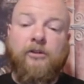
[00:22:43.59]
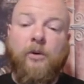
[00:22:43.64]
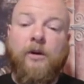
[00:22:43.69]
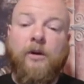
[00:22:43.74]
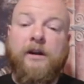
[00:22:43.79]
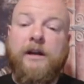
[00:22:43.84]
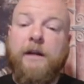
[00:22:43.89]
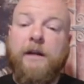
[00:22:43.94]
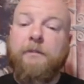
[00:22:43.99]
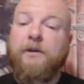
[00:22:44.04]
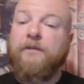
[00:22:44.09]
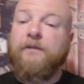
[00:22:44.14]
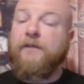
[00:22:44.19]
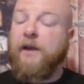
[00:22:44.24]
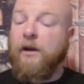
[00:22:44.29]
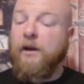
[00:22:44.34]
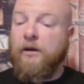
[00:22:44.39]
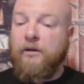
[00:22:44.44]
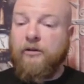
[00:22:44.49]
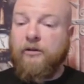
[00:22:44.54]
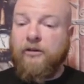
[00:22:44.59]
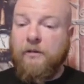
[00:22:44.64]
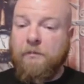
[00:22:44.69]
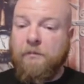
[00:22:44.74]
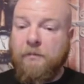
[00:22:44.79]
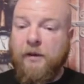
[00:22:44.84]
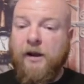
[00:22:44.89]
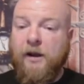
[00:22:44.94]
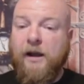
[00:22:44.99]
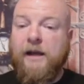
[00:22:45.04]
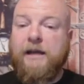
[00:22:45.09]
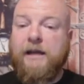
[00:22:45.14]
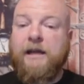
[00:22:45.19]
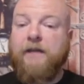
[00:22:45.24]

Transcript: or a number of characters combined.